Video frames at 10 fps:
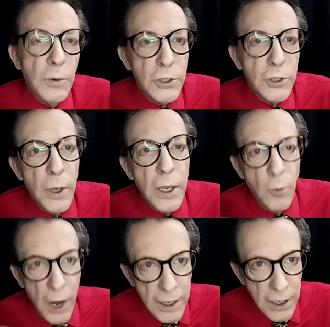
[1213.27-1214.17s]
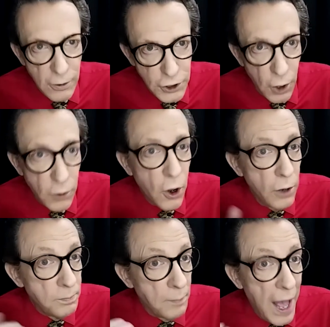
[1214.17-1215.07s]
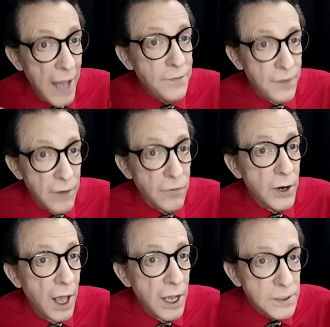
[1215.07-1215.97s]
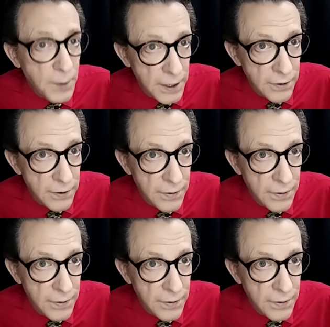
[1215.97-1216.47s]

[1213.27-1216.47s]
was doing a radio show called My Favorite Husband.